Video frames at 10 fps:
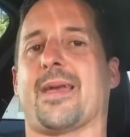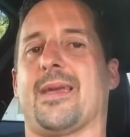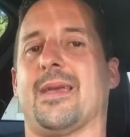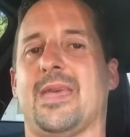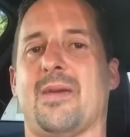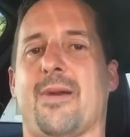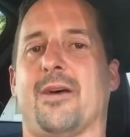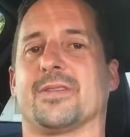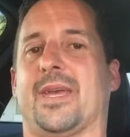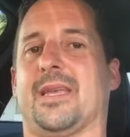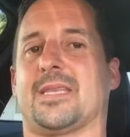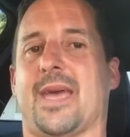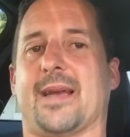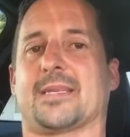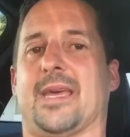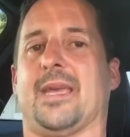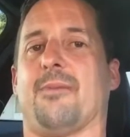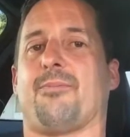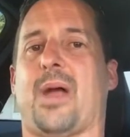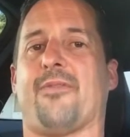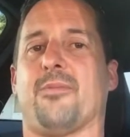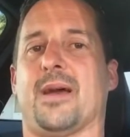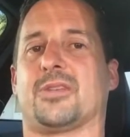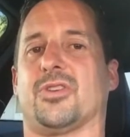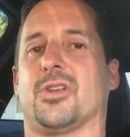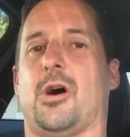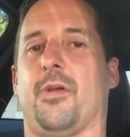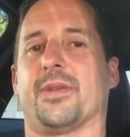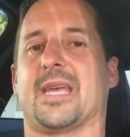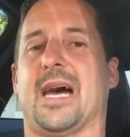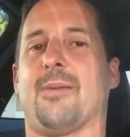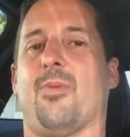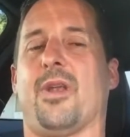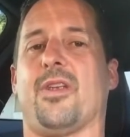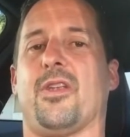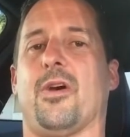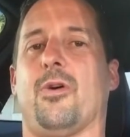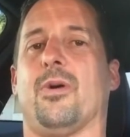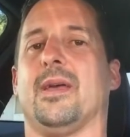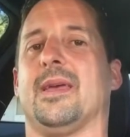I get emails, I get texts, I get private messages all the time wanting to know